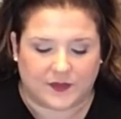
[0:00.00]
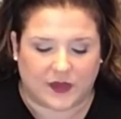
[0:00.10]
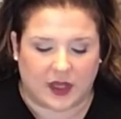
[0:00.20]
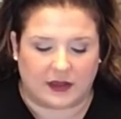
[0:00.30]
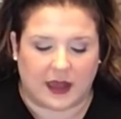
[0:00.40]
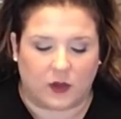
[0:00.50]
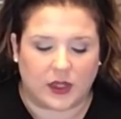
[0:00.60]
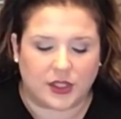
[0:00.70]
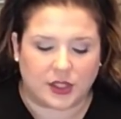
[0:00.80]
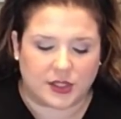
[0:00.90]
And now
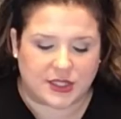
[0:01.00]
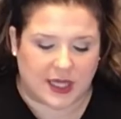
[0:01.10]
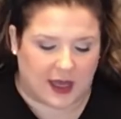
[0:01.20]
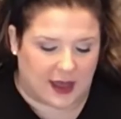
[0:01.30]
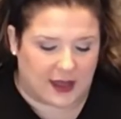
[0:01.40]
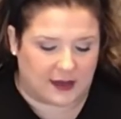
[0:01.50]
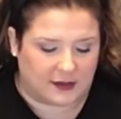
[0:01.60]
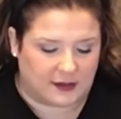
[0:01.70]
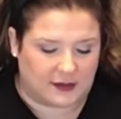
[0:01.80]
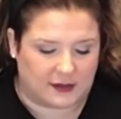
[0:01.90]
when you're
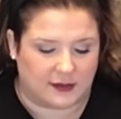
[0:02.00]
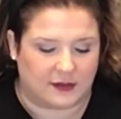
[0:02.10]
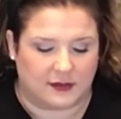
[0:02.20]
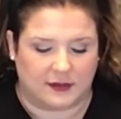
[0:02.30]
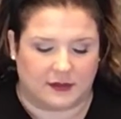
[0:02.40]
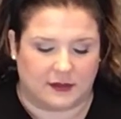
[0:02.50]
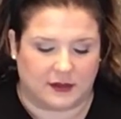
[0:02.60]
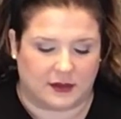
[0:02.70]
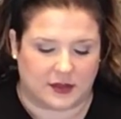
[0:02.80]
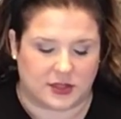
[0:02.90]
done,
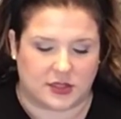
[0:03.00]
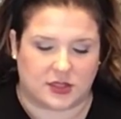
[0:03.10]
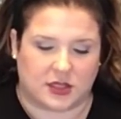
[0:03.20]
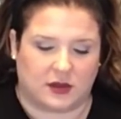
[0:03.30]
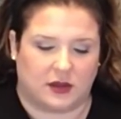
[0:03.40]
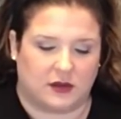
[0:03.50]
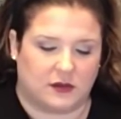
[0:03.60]
here, I'll just show you